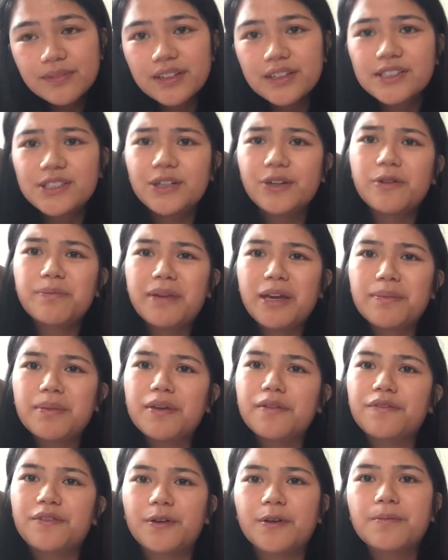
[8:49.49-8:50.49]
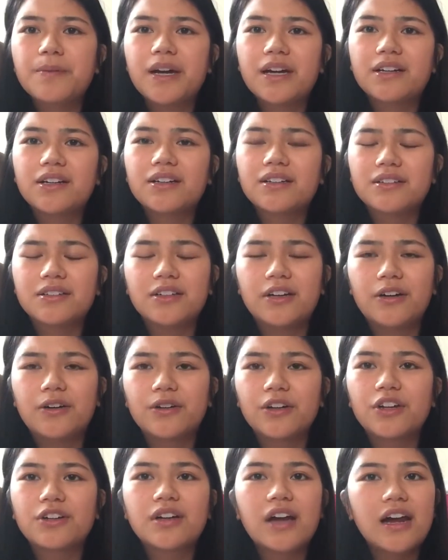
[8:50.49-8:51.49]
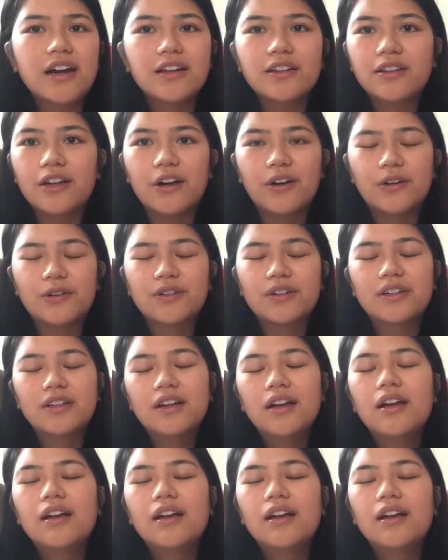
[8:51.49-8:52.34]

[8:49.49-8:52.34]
So it made me feel better, you know, you're not alone.